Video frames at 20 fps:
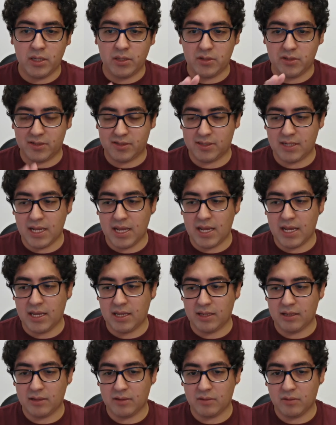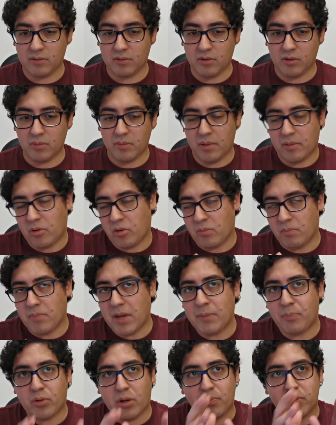to say, or, or my
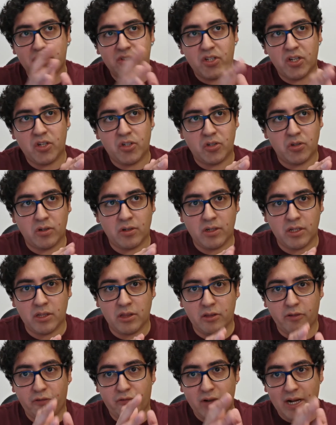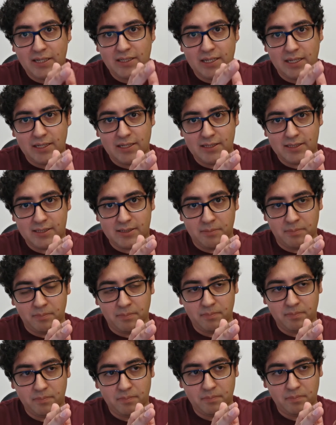proposition in the fractalism
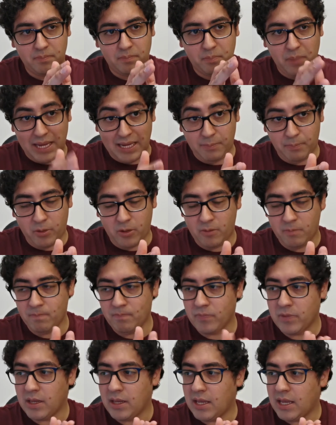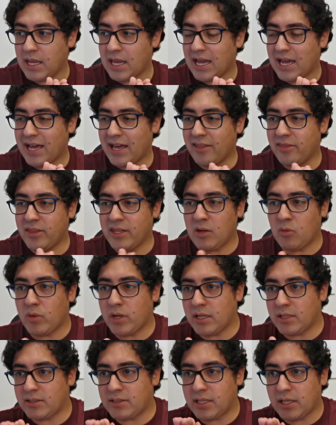paper, and then I want
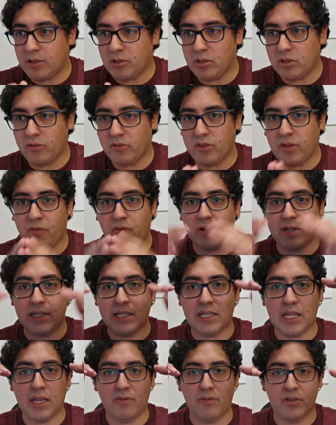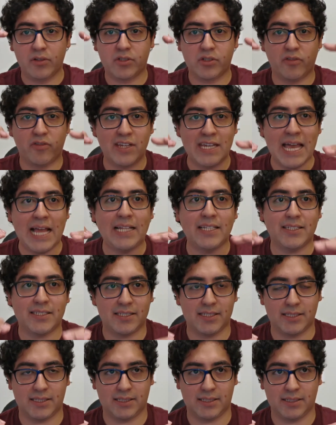to tell you different levels of
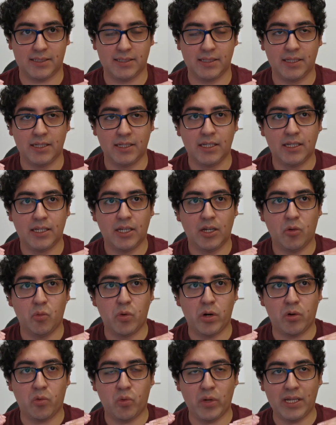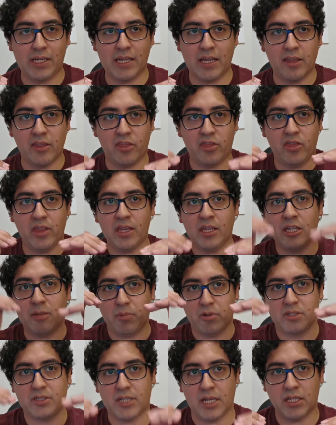analysis where we can think
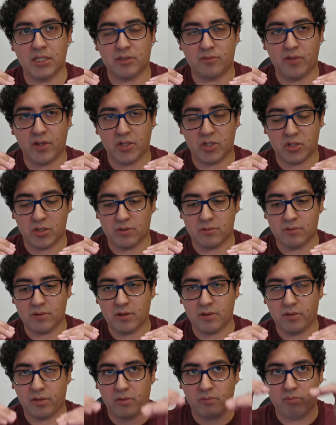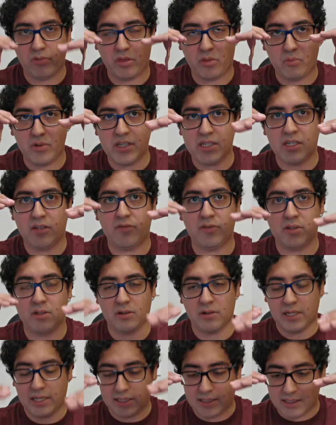about science fiction of three different you know,
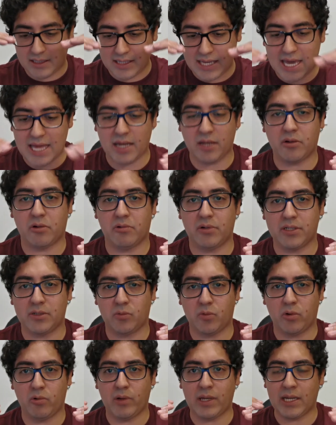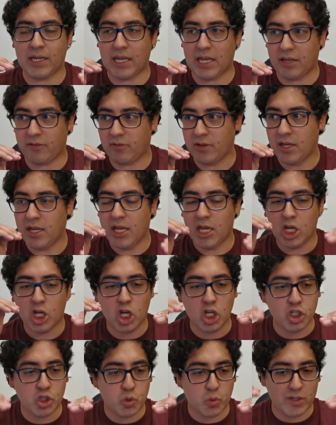like categories where we can have
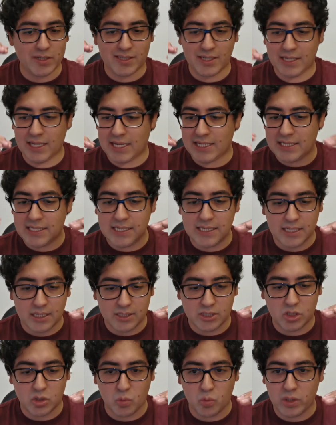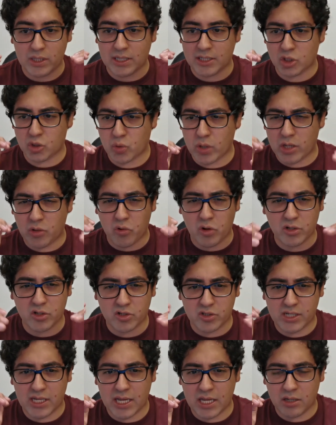contrasting ideas so we can try to
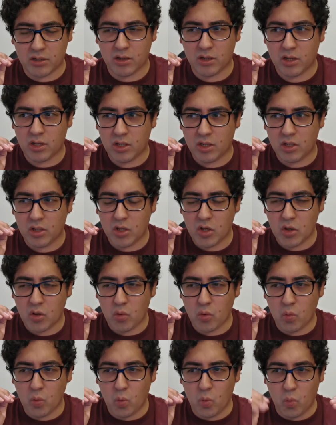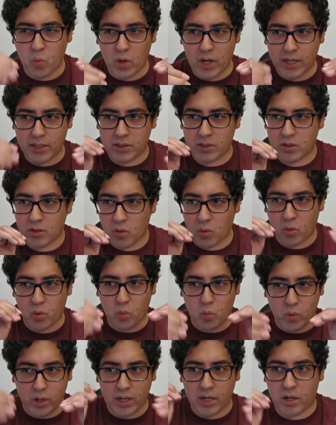understand what or
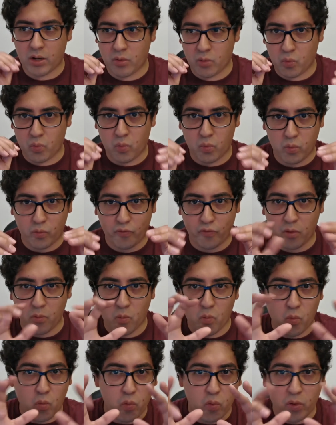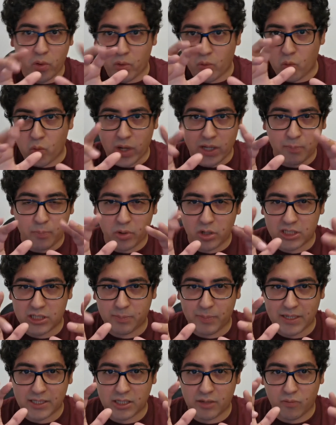where from where what
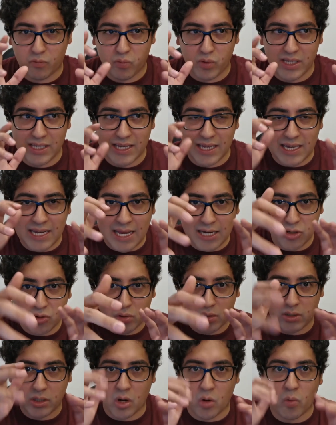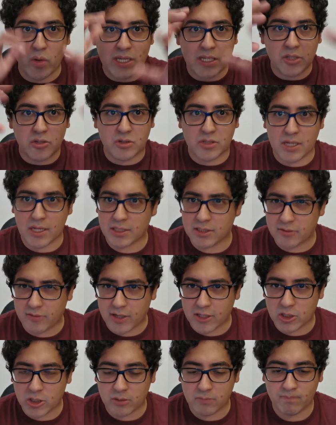perspective we can actually go into science
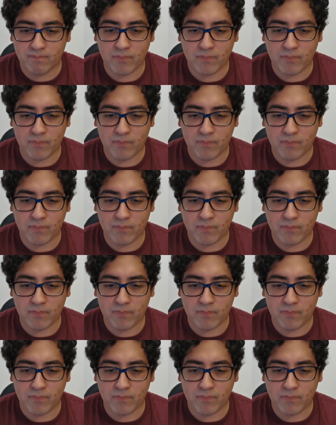fiction